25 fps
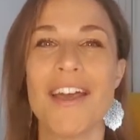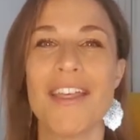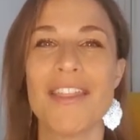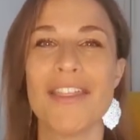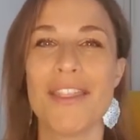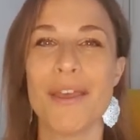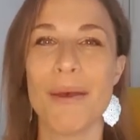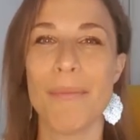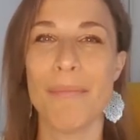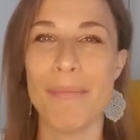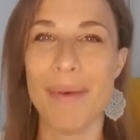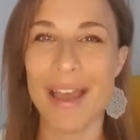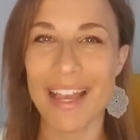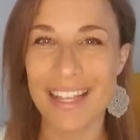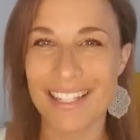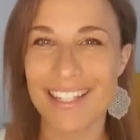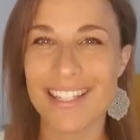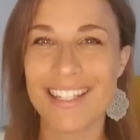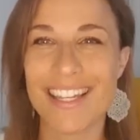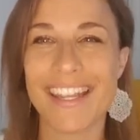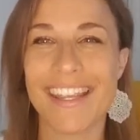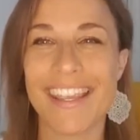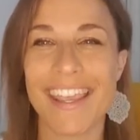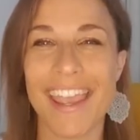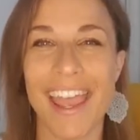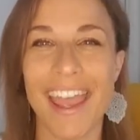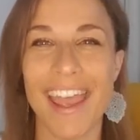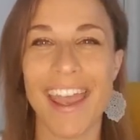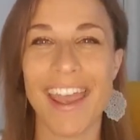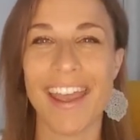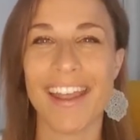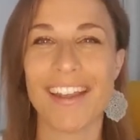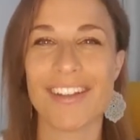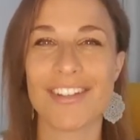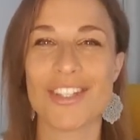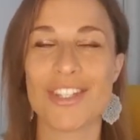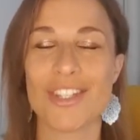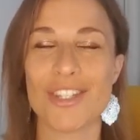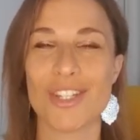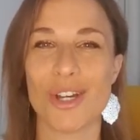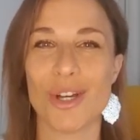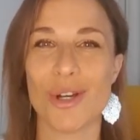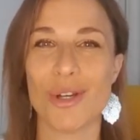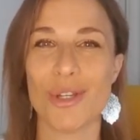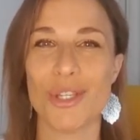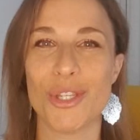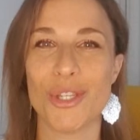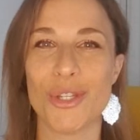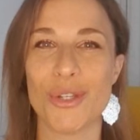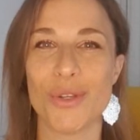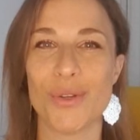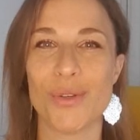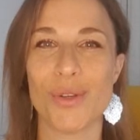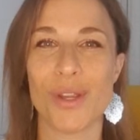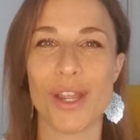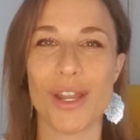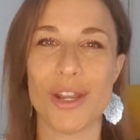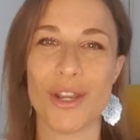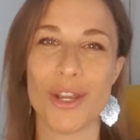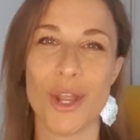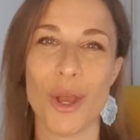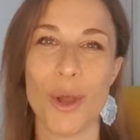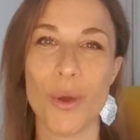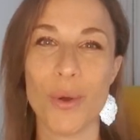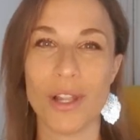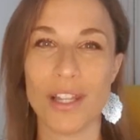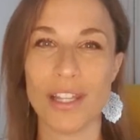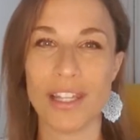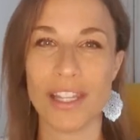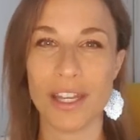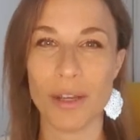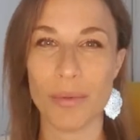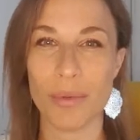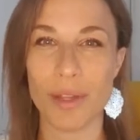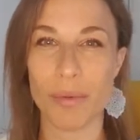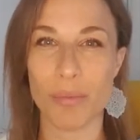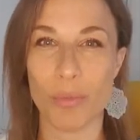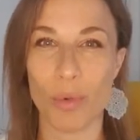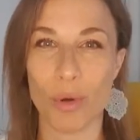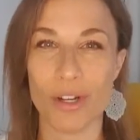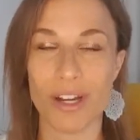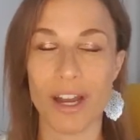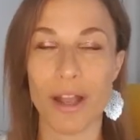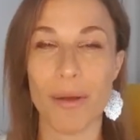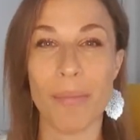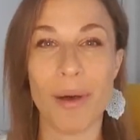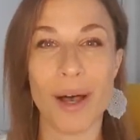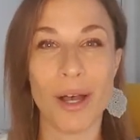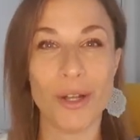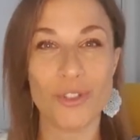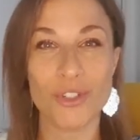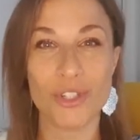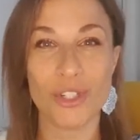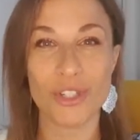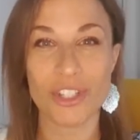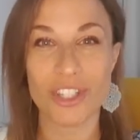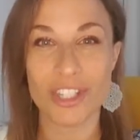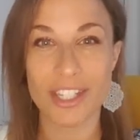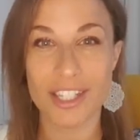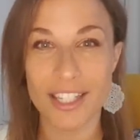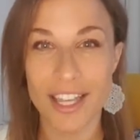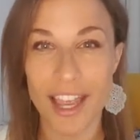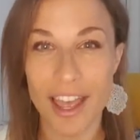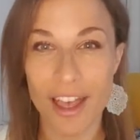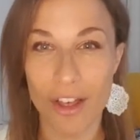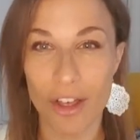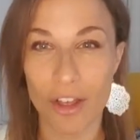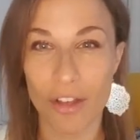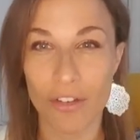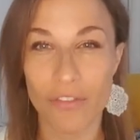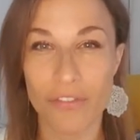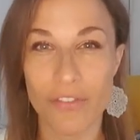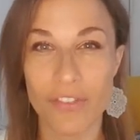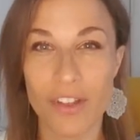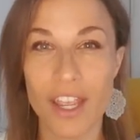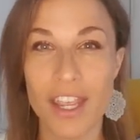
the best i can so you know a little bit more about yourself